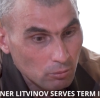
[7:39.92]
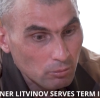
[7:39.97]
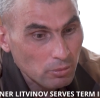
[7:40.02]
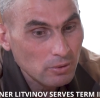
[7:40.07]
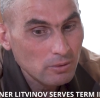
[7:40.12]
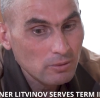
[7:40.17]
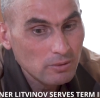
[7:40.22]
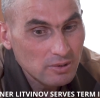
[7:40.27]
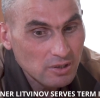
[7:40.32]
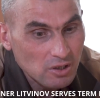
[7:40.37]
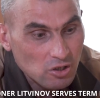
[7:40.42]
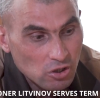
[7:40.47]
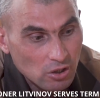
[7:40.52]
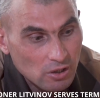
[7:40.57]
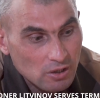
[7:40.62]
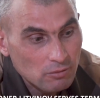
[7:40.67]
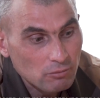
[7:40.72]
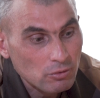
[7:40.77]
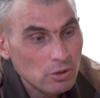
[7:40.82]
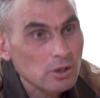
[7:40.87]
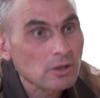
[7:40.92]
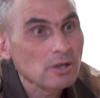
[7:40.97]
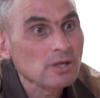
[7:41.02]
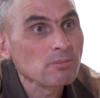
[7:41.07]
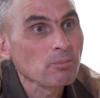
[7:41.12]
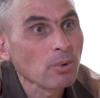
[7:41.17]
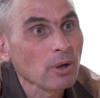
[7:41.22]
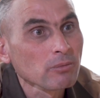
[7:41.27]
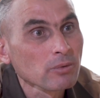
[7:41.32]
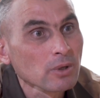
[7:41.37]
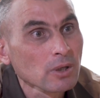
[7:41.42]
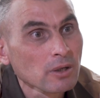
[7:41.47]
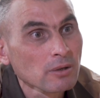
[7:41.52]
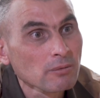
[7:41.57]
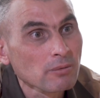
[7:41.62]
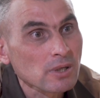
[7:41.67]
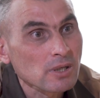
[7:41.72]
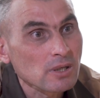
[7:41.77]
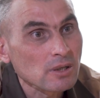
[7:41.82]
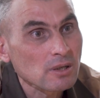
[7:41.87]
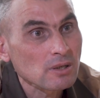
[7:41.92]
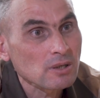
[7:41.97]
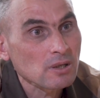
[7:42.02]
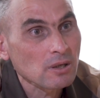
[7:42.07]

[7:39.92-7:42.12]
I asked them to free me from jail.